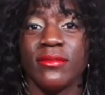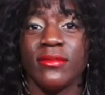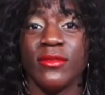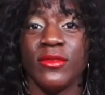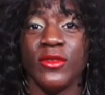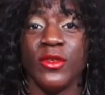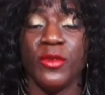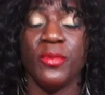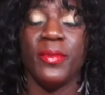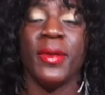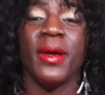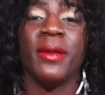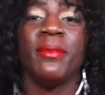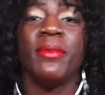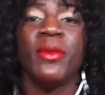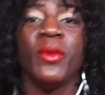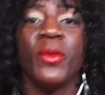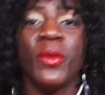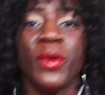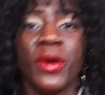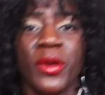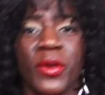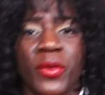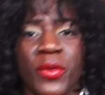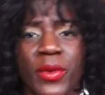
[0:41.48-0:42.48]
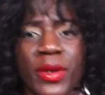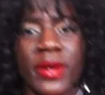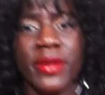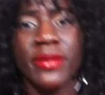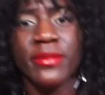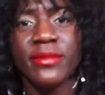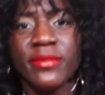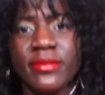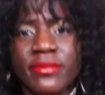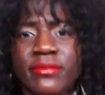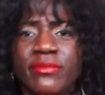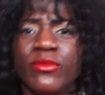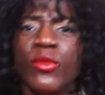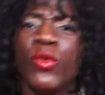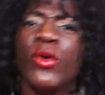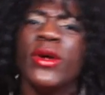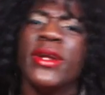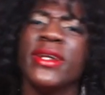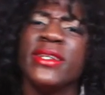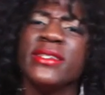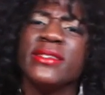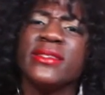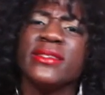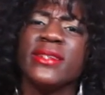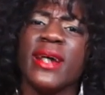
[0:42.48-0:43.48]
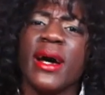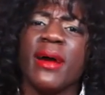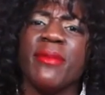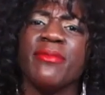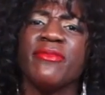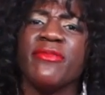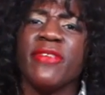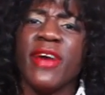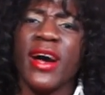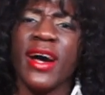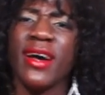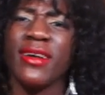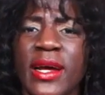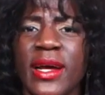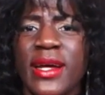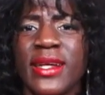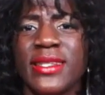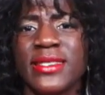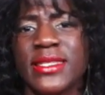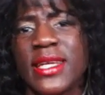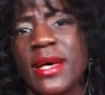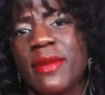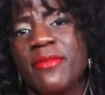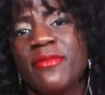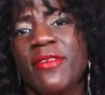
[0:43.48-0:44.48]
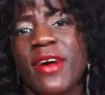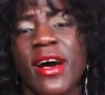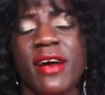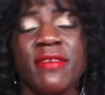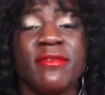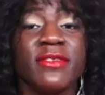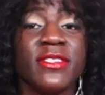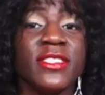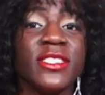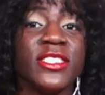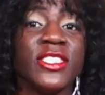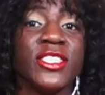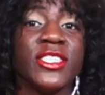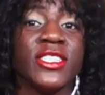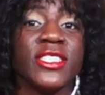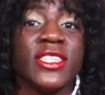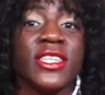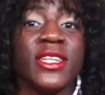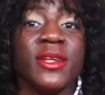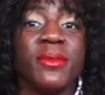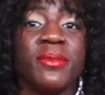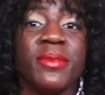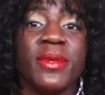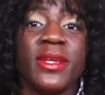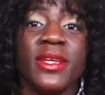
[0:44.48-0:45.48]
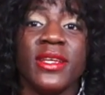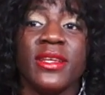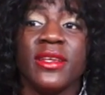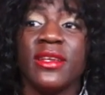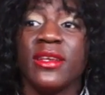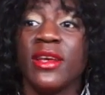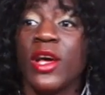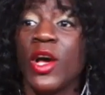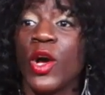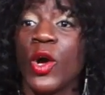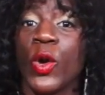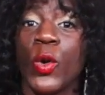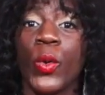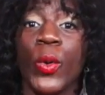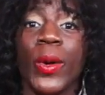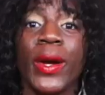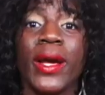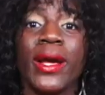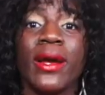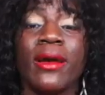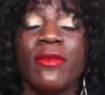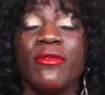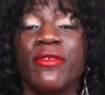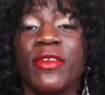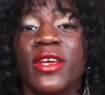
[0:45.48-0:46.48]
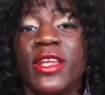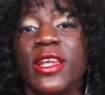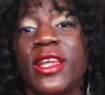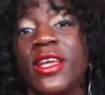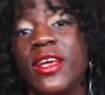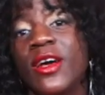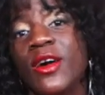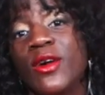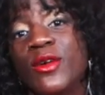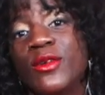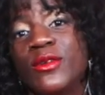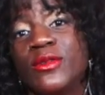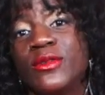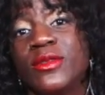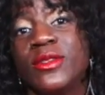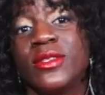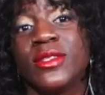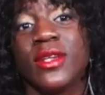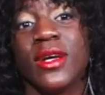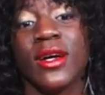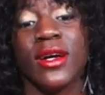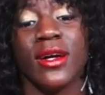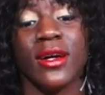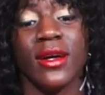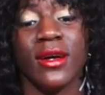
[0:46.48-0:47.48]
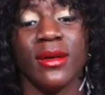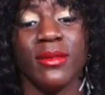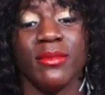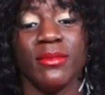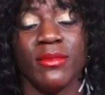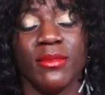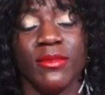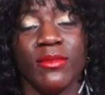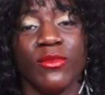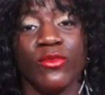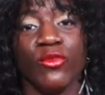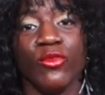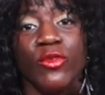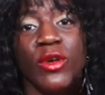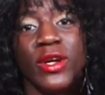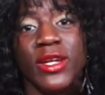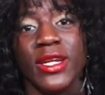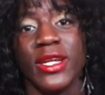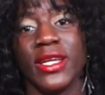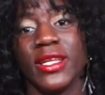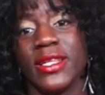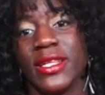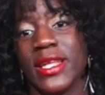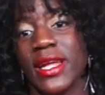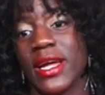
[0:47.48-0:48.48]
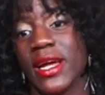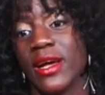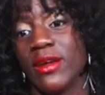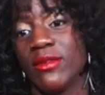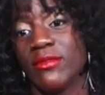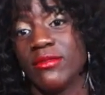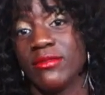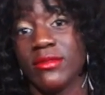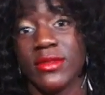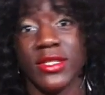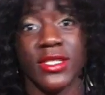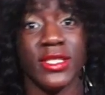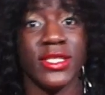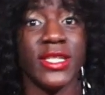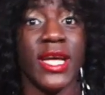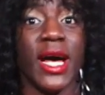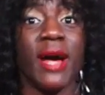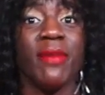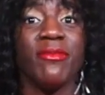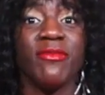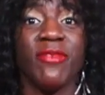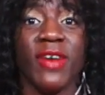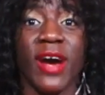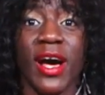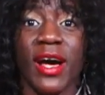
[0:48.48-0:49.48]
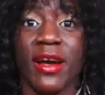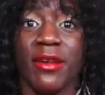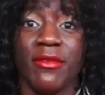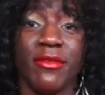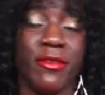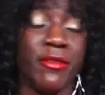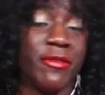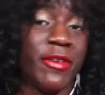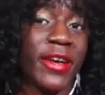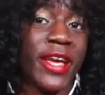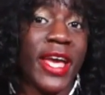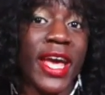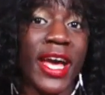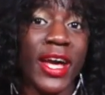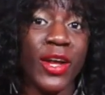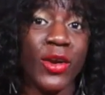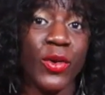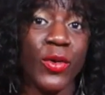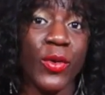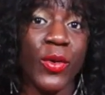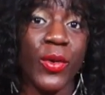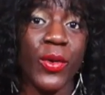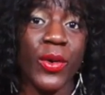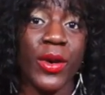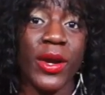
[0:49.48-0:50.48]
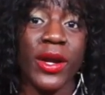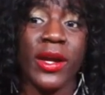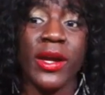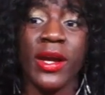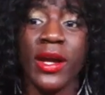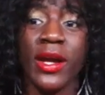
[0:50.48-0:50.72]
you may be wondering, what is Top 5? Top 5 is just going to be quick videos running down the top 5 of a category.